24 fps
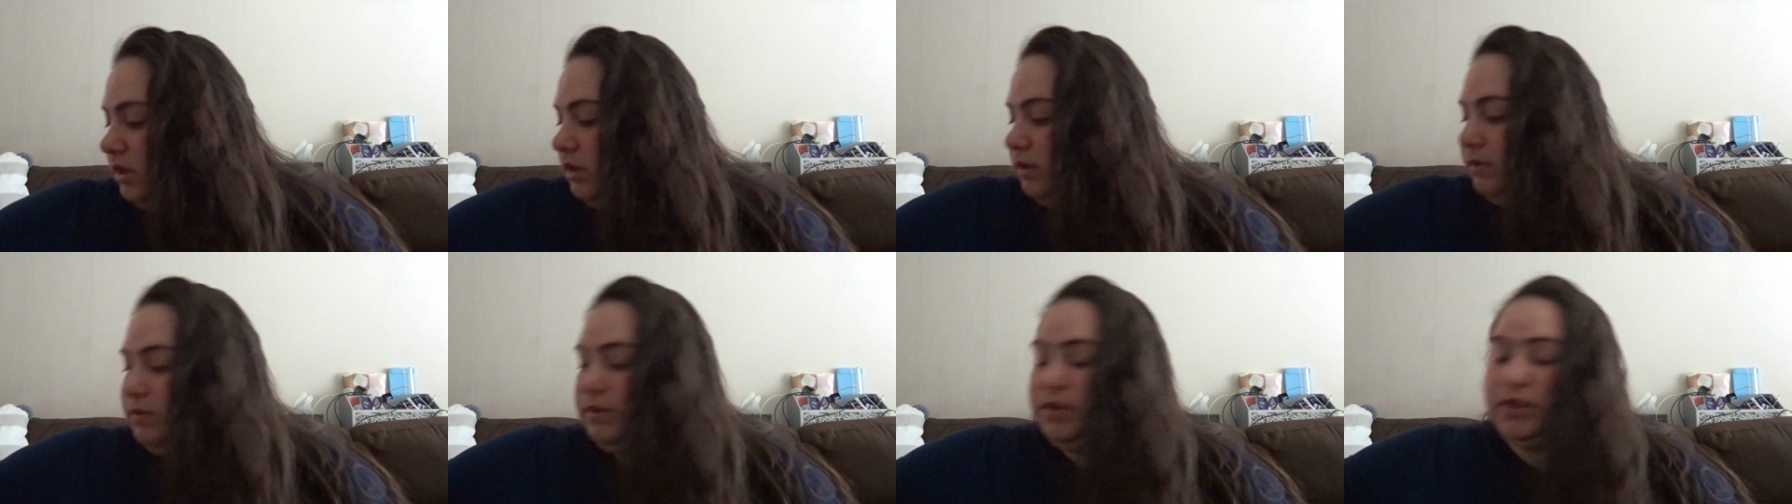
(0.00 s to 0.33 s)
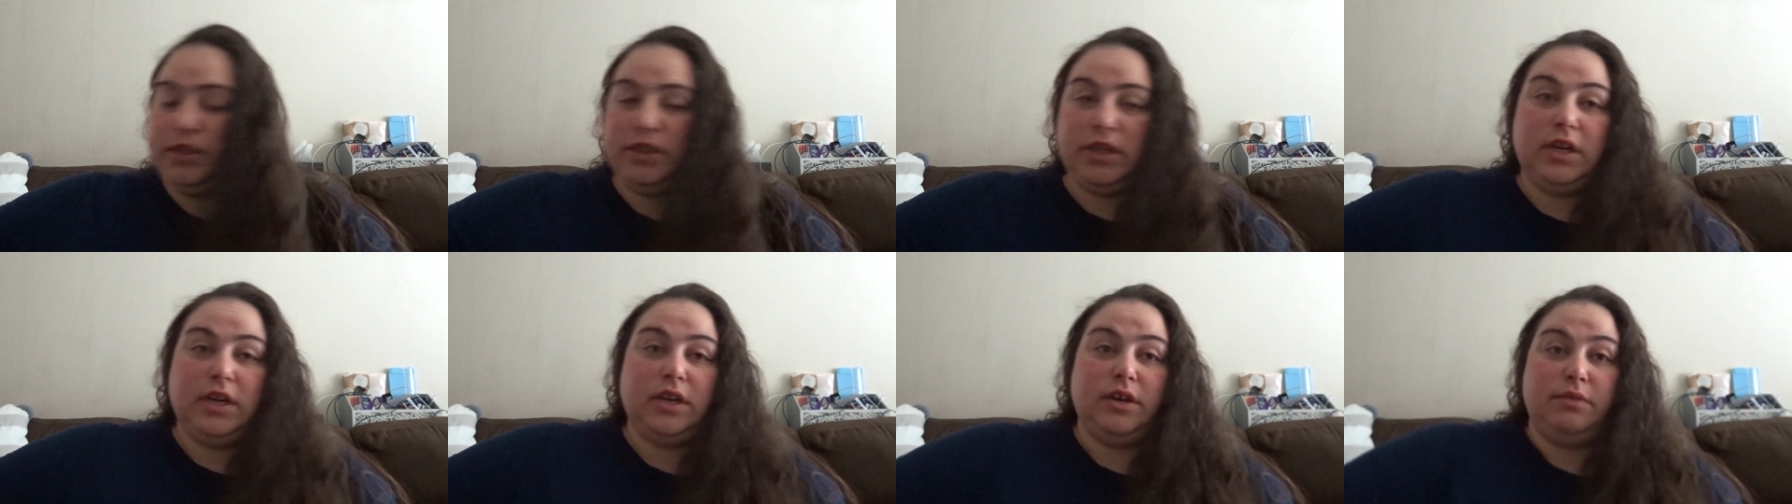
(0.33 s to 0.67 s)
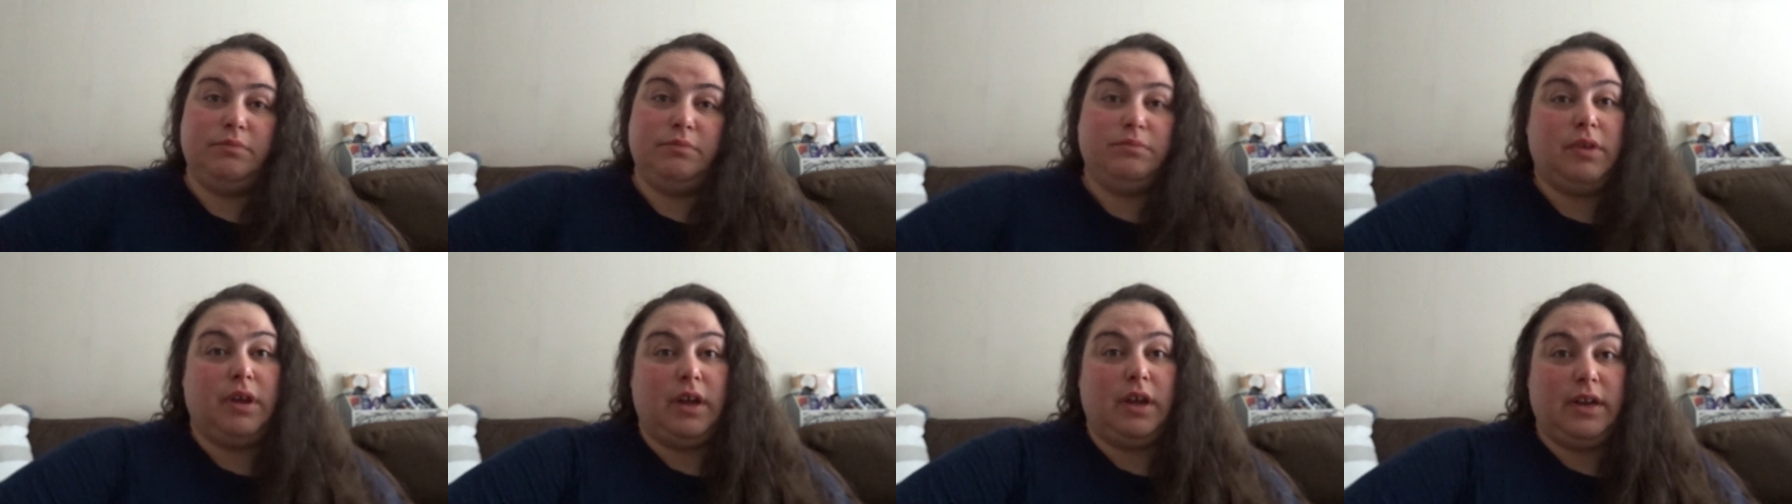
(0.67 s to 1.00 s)
which I
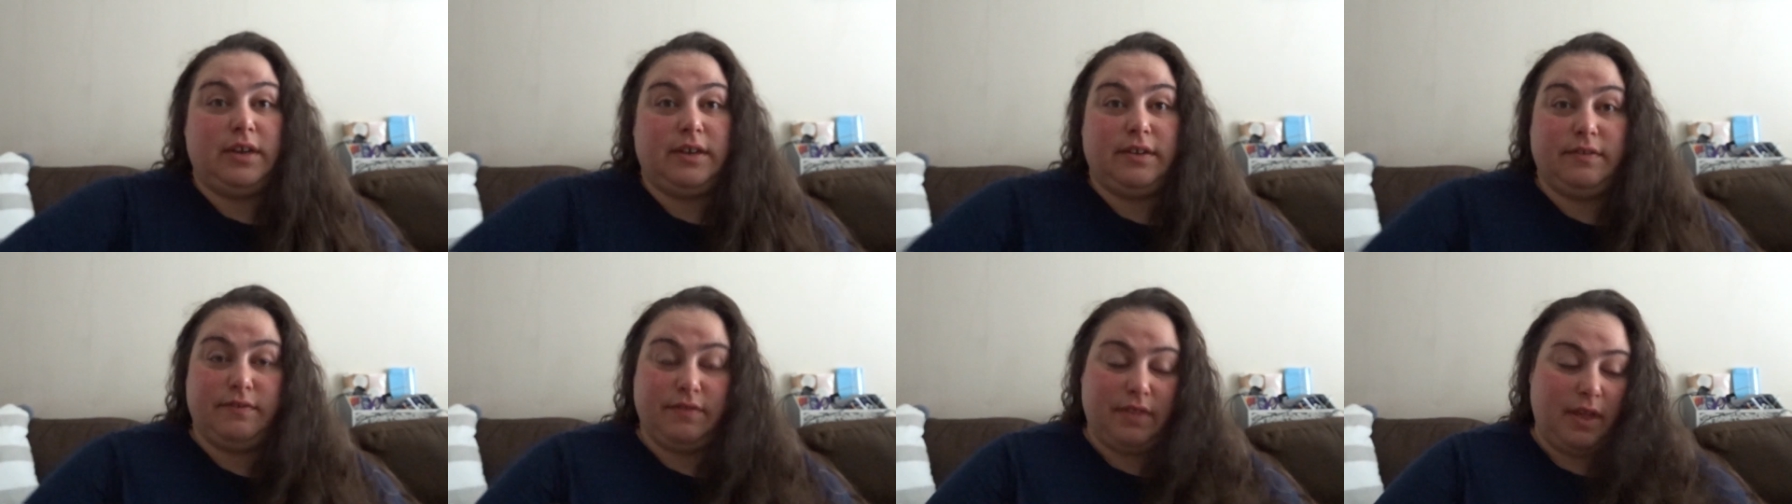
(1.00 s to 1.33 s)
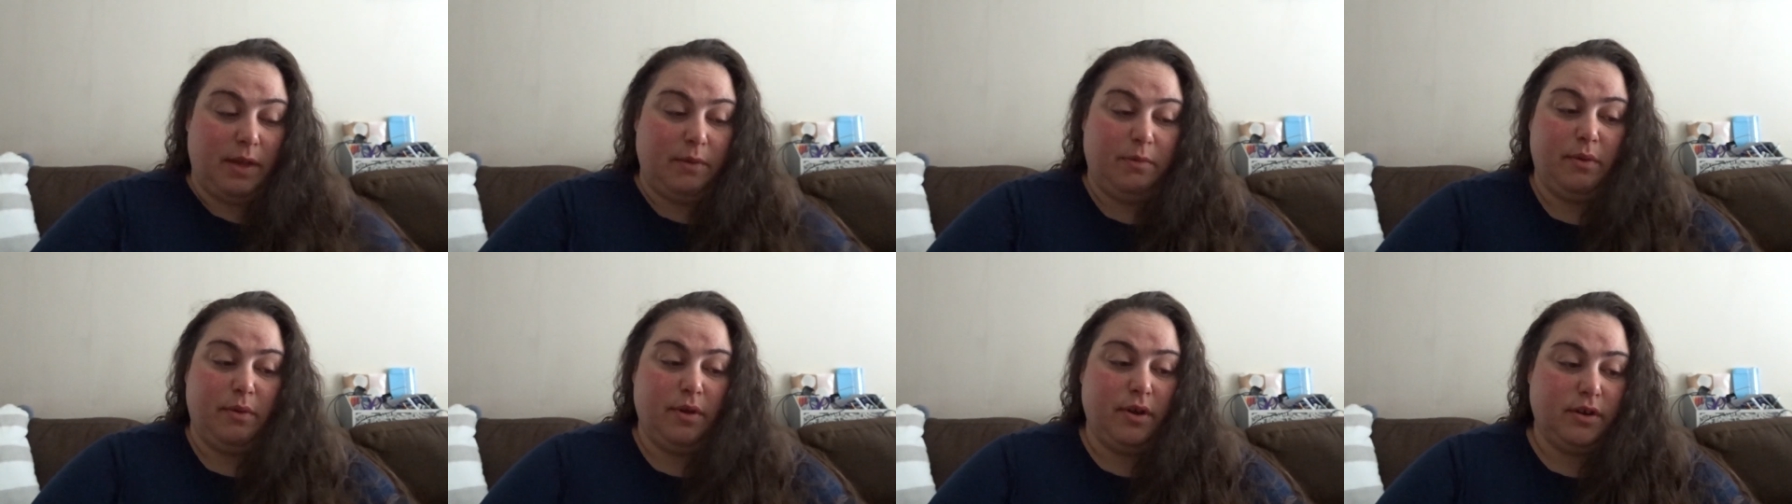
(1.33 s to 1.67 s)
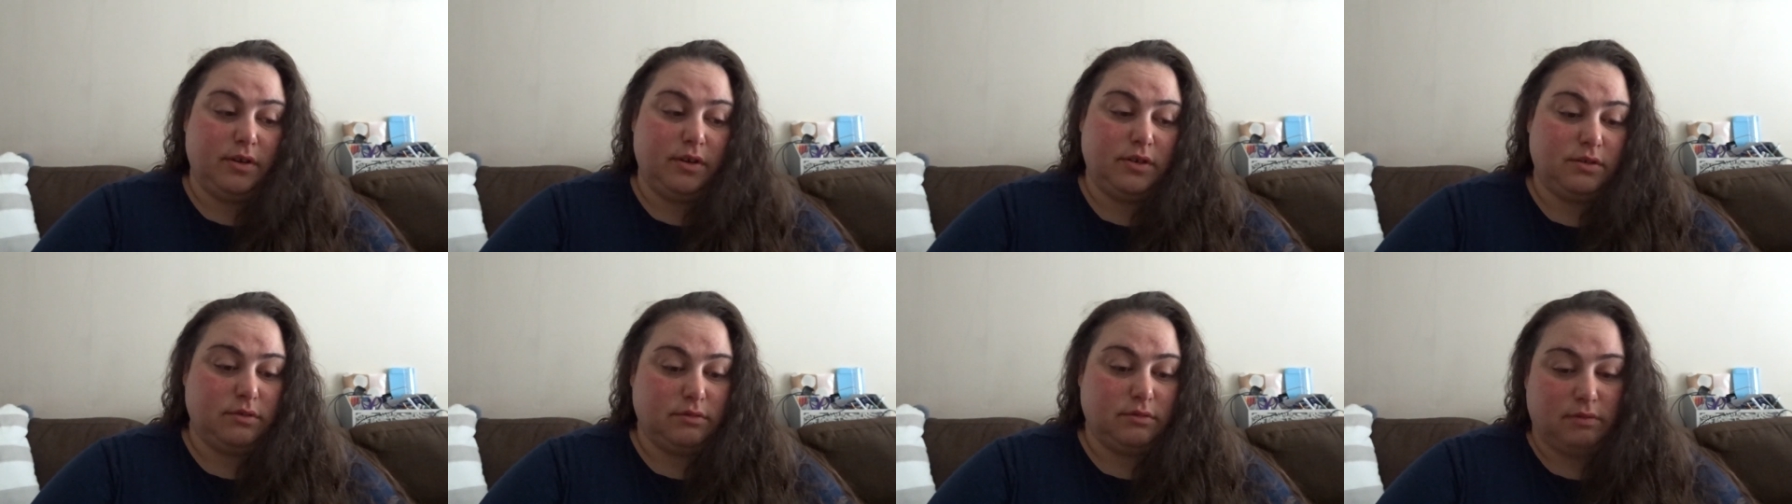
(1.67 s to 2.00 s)
don't mind if they
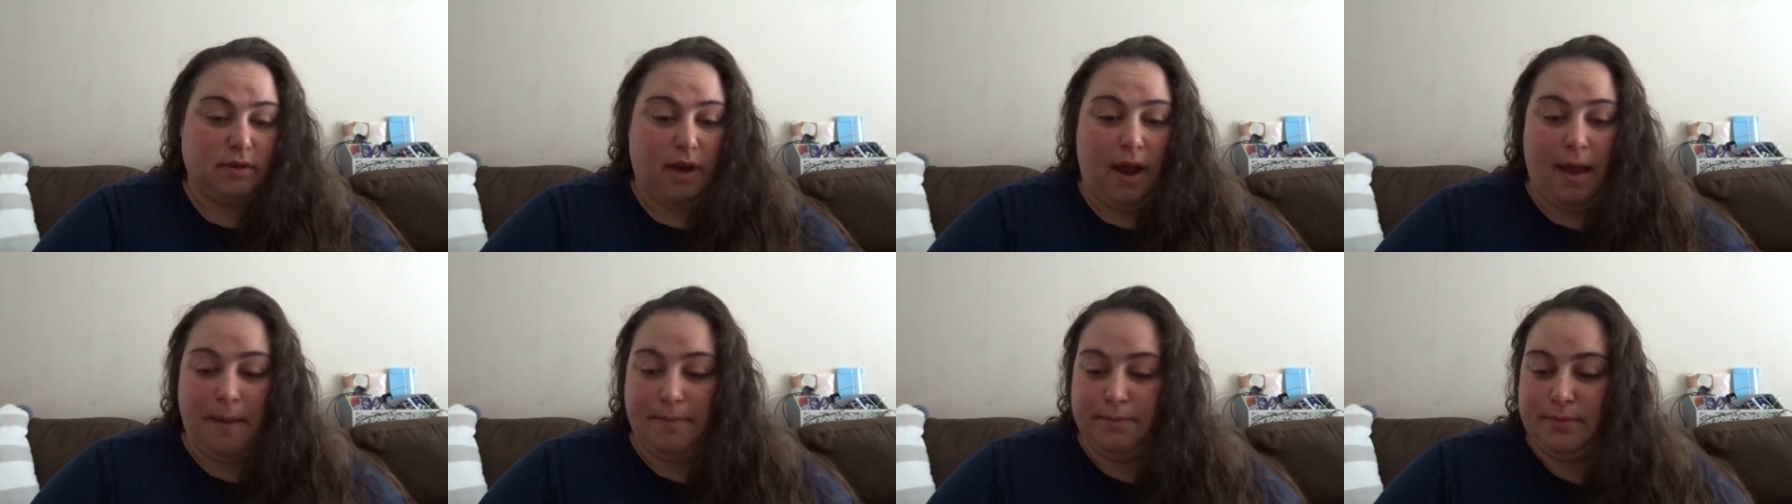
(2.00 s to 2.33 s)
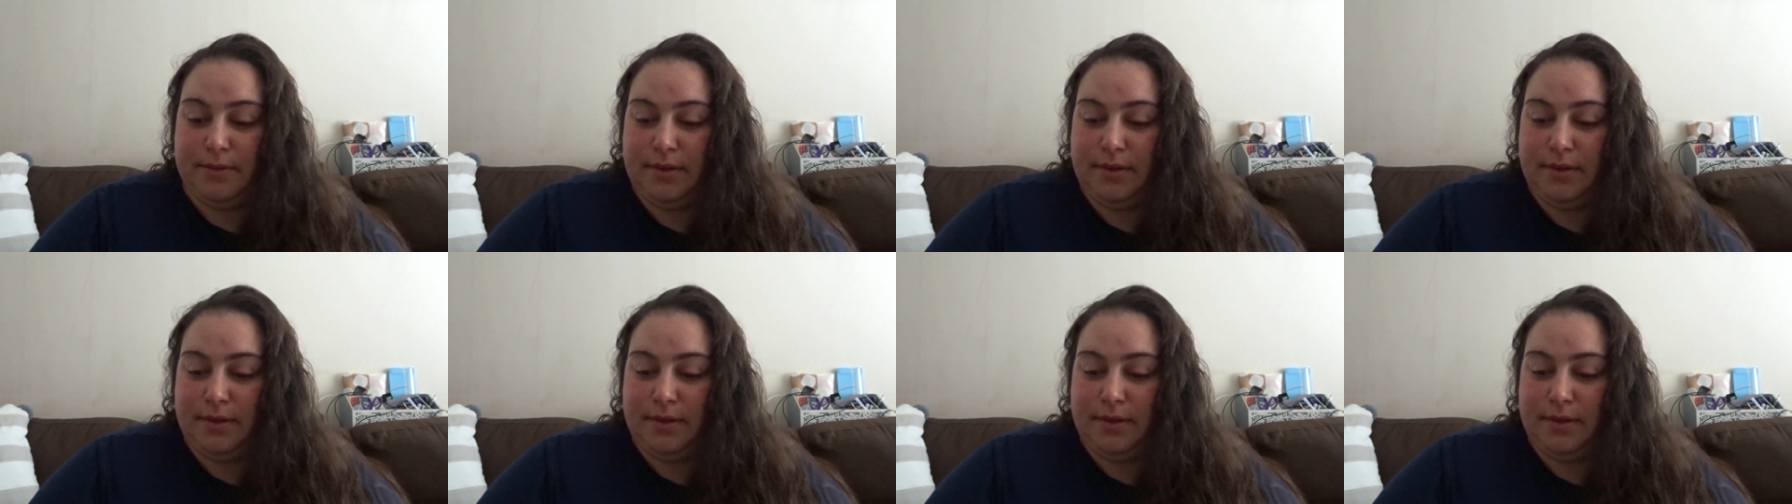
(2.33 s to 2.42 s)
weren't wrapped